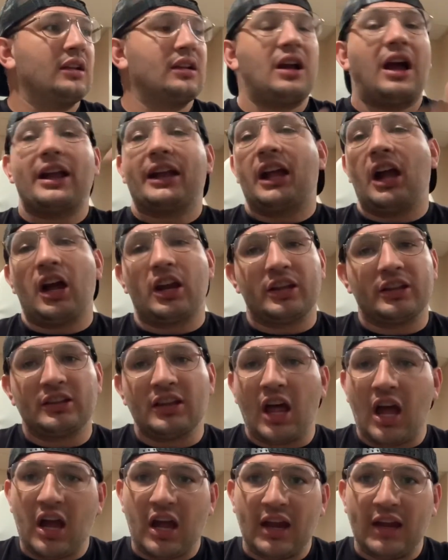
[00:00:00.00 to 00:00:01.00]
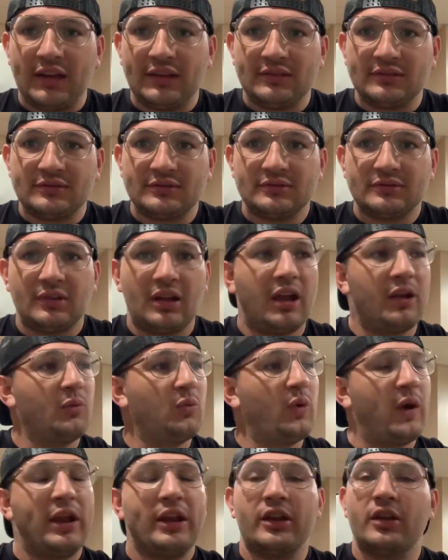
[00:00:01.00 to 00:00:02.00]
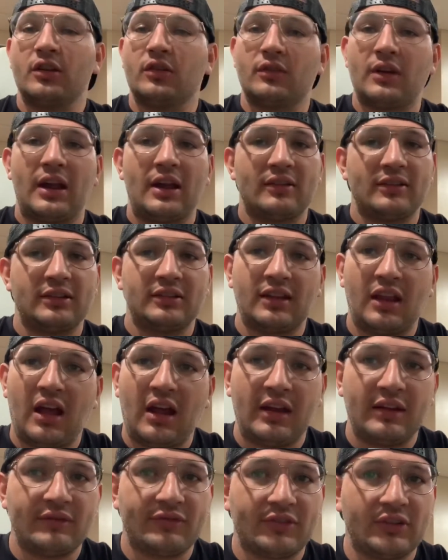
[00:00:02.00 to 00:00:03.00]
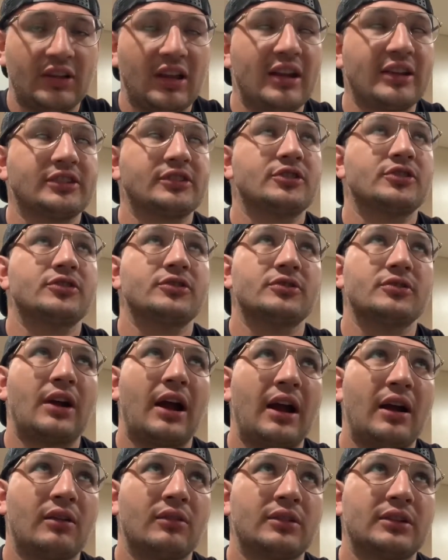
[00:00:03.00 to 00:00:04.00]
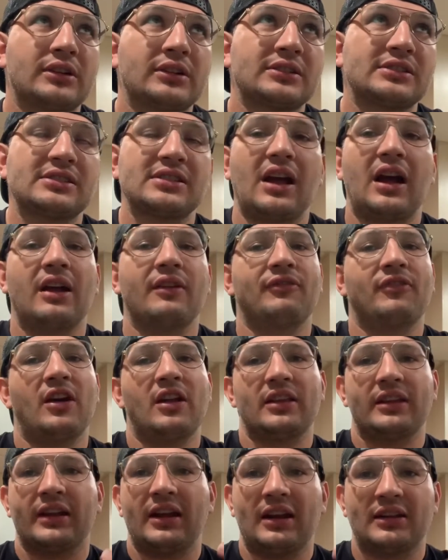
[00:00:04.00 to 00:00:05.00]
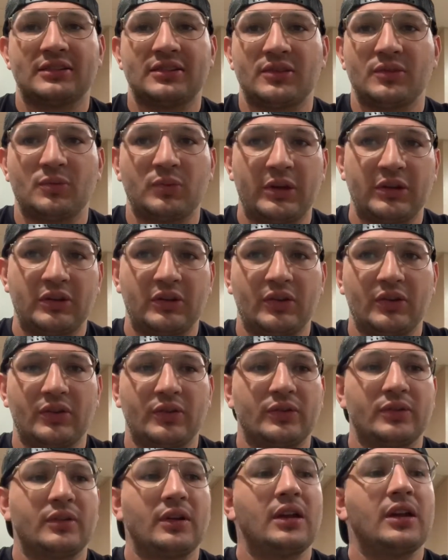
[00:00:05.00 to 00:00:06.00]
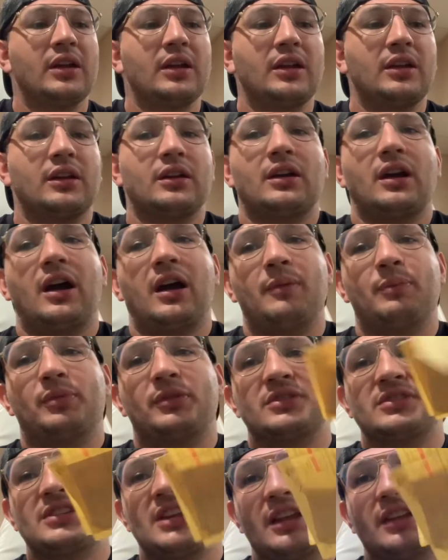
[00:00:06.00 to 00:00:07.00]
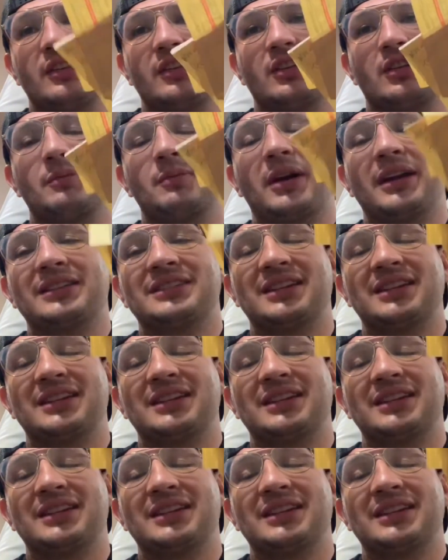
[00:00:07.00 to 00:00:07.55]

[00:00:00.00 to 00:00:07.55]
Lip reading: I got in line, I waited around in line for like 2 hours, I finally got to the window, I presented her my